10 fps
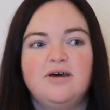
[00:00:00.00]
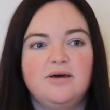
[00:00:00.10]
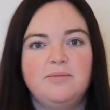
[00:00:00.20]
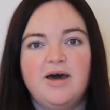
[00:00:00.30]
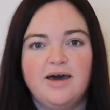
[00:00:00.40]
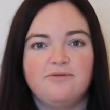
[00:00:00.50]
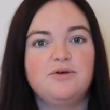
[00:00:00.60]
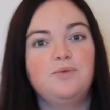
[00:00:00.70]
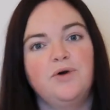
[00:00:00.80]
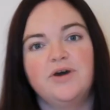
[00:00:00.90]
I have
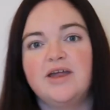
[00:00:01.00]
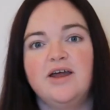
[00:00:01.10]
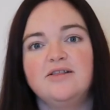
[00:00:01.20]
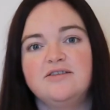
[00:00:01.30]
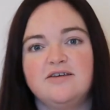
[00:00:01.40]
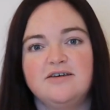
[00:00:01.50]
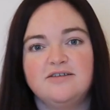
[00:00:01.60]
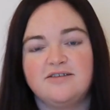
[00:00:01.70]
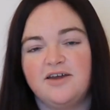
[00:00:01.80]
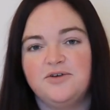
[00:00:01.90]
a working hunter
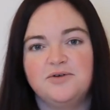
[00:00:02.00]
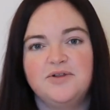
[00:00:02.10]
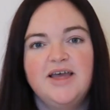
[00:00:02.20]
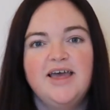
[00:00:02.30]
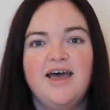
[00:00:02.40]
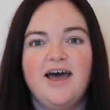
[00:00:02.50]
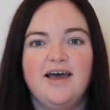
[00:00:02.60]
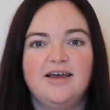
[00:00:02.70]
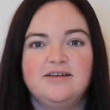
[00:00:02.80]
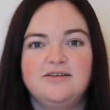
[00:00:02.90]
saddle
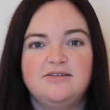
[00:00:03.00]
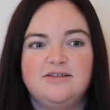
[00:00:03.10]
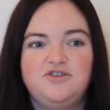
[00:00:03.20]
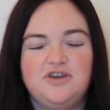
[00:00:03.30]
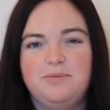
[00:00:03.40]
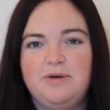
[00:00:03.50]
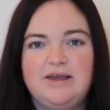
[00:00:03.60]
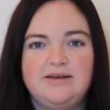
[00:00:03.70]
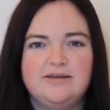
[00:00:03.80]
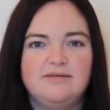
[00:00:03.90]
and the
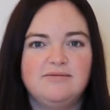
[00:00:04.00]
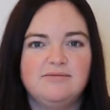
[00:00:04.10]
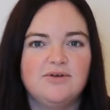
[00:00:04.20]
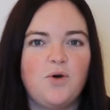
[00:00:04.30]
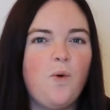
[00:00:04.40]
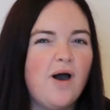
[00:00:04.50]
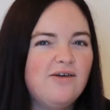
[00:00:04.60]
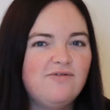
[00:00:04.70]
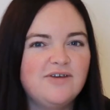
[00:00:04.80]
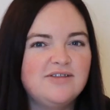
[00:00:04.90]
GP didn't
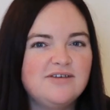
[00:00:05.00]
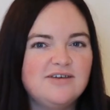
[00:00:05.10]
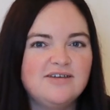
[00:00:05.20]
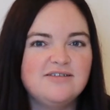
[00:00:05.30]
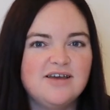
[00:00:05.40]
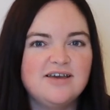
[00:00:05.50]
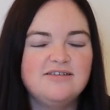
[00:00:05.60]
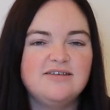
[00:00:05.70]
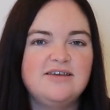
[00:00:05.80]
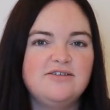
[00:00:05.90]
quite fit it as
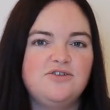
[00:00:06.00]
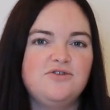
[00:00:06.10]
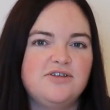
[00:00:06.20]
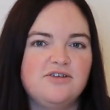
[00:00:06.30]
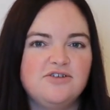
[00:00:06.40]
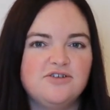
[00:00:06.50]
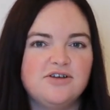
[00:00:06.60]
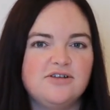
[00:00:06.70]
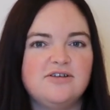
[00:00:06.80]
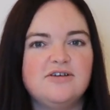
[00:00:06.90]
nicely as the dressage
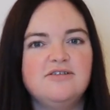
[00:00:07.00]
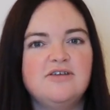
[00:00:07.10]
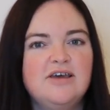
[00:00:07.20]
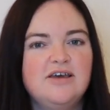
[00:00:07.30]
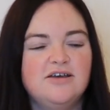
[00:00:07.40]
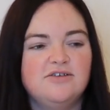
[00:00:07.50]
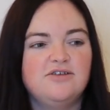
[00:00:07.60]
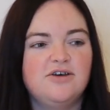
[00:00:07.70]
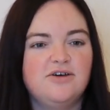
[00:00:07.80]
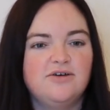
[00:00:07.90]
cut does.
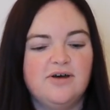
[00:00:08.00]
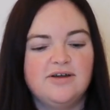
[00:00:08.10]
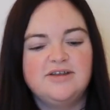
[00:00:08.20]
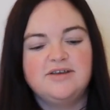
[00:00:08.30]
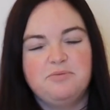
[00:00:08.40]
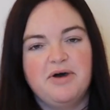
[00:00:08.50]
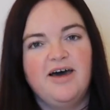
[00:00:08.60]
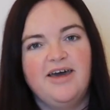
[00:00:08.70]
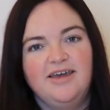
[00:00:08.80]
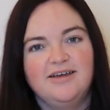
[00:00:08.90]
So I did
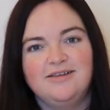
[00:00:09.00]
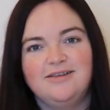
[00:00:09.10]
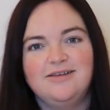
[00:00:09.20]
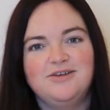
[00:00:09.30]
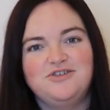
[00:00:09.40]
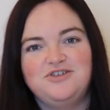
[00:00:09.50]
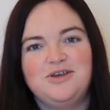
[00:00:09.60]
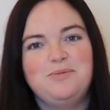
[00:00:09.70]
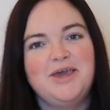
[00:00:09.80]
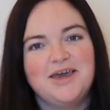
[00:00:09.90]
buy loads of
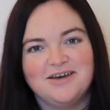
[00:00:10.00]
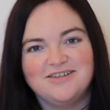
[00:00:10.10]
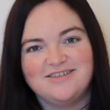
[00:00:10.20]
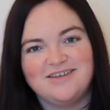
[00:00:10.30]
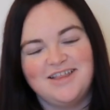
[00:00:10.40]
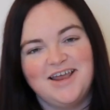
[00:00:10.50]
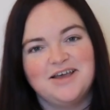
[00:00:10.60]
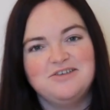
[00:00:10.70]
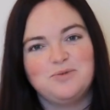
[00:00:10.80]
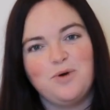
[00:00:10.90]
GP cuts and then
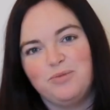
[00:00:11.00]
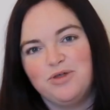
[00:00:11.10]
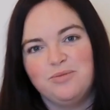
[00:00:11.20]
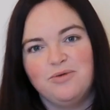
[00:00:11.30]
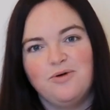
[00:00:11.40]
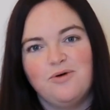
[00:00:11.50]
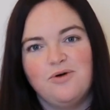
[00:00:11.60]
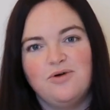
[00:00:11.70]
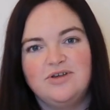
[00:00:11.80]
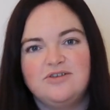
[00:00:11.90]
I swapped them
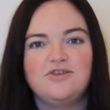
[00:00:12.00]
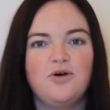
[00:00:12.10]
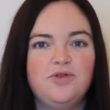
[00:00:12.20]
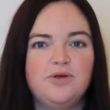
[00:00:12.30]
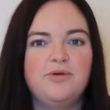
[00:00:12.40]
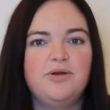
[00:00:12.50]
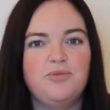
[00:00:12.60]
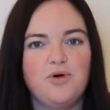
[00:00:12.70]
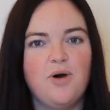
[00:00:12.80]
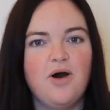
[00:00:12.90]
or sold them and
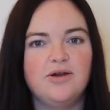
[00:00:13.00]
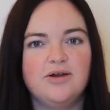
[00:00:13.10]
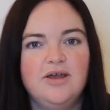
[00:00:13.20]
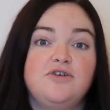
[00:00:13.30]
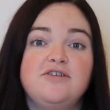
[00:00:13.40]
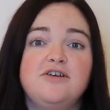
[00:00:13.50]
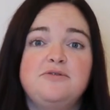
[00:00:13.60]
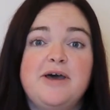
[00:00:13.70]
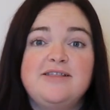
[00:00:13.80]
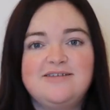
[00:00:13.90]
bought on
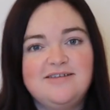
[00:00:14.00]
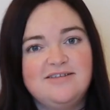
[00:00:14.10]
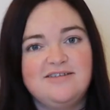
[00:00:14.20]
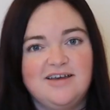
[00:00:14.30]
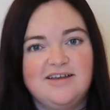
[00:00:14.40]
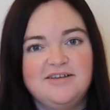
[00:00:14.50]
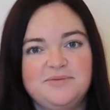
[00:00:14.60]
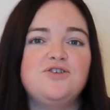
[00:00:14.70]
dressage pads instead.